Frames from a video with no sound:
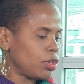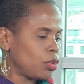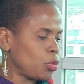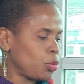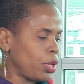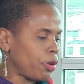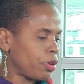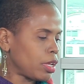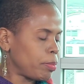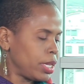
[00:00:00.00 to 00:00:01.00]
know, we are
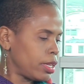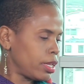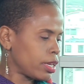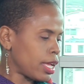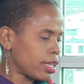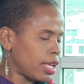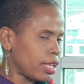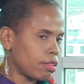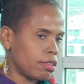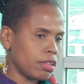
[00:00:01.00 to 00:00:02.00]
in a building that
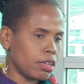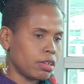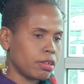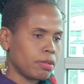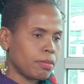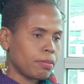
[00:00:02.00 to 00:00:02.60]
has to,